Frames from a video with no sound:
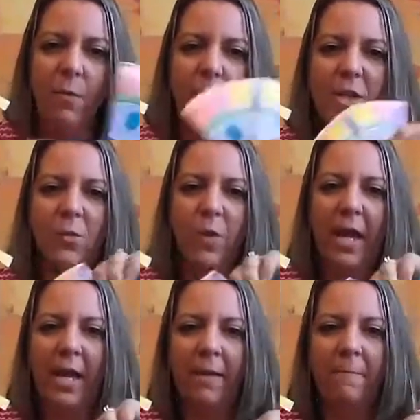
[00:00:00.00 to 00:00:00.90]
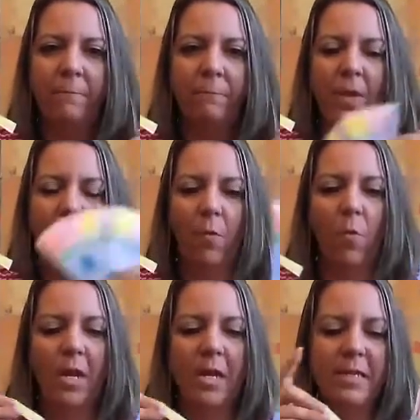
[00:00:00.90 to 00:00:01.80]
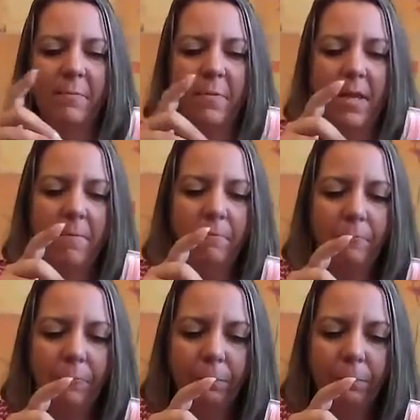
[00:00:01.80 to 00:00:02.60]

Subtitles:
which way I want it to be,